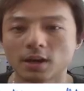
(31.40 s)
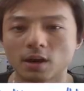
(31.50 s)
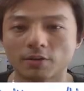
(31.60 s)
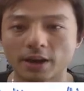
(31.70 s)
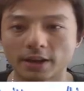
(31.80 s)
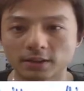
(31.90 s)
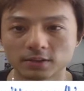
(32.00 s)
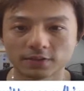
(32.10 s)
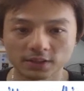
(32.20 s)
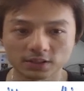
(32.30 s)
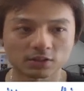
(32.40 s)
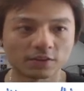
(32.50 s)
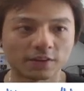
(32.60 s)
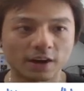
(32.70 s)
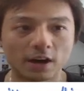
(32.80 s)
Alright, first
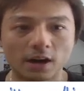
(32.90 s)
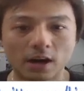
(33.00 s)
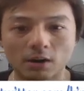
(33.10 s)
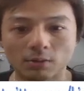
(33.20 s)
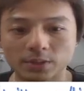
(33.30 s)
off, I'll